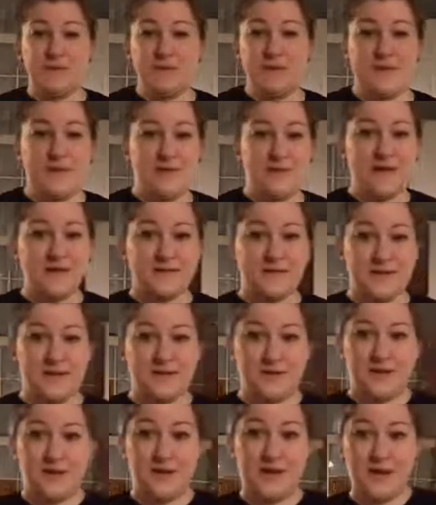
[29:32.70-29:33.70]
really fast
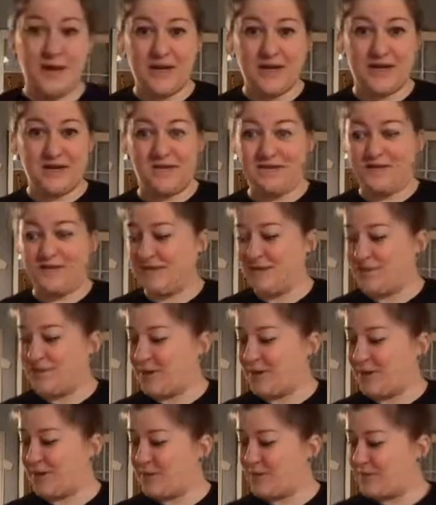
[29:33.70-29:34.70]
and quick
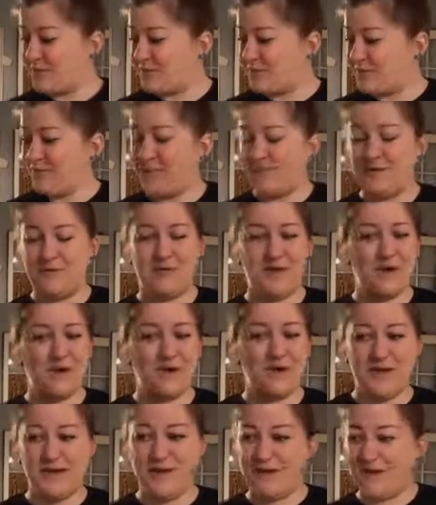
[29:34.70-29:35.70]
with
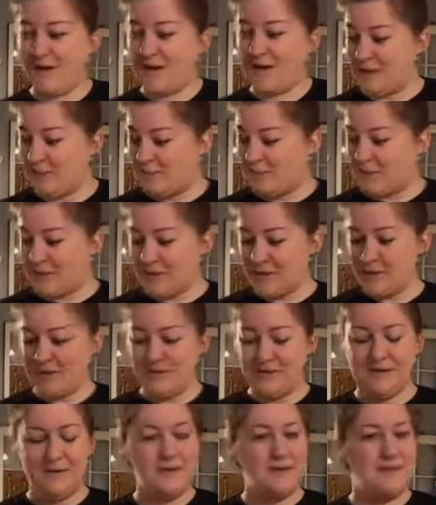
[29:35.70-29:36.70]
very humble,
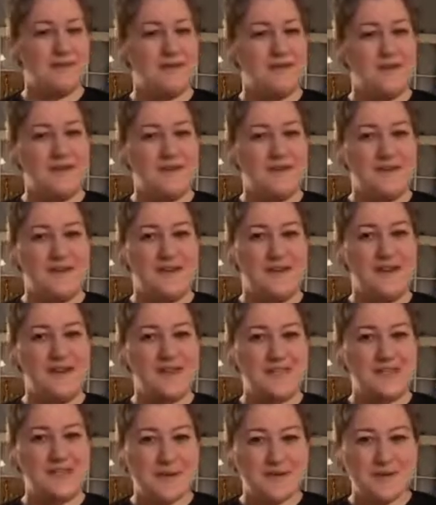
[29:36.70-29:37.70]

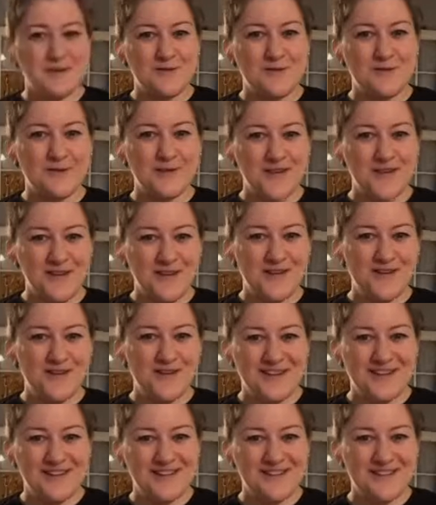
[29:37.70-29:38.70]
inexpensive
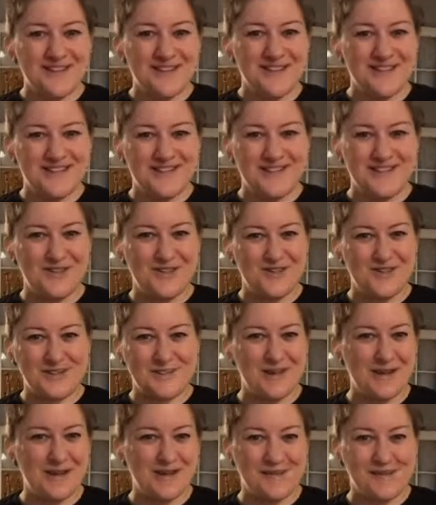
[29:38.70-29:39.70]
ingredients. And you just
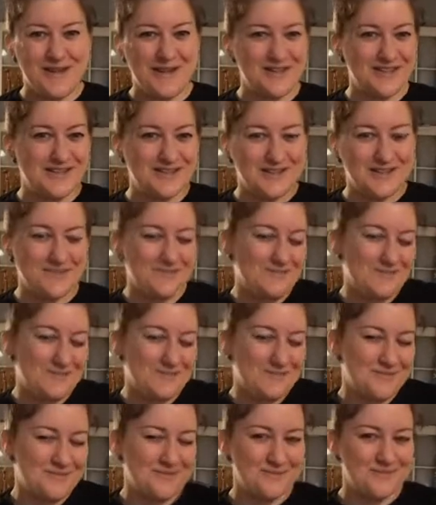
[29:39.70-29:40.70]
make it fancy
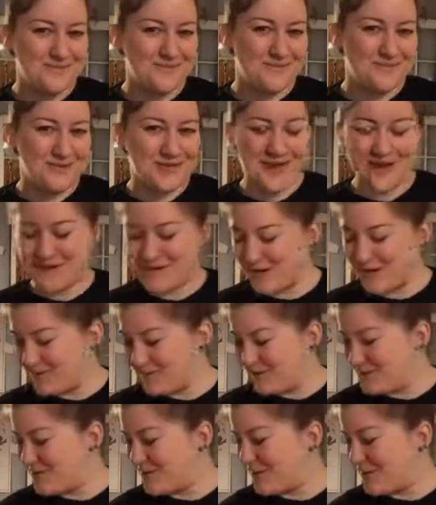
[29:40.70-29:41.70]
with however
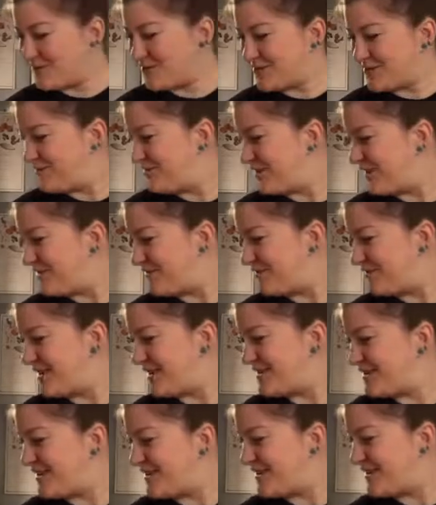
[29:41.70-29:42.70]
you want to
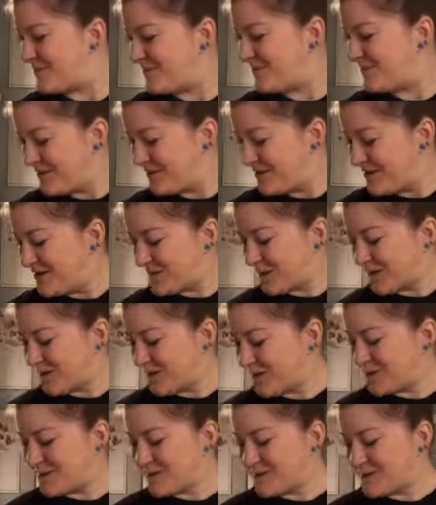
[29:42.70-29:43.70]
fancy it up, whether
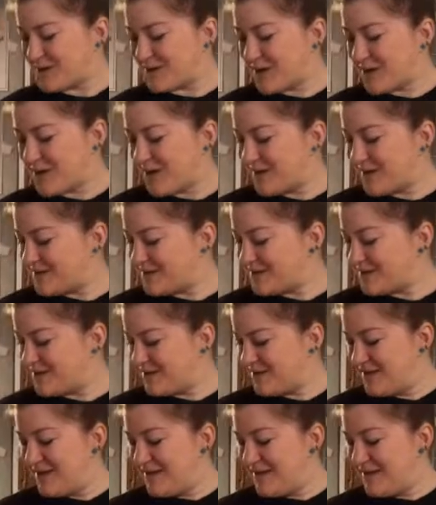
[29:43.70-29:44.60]
it's the sauce,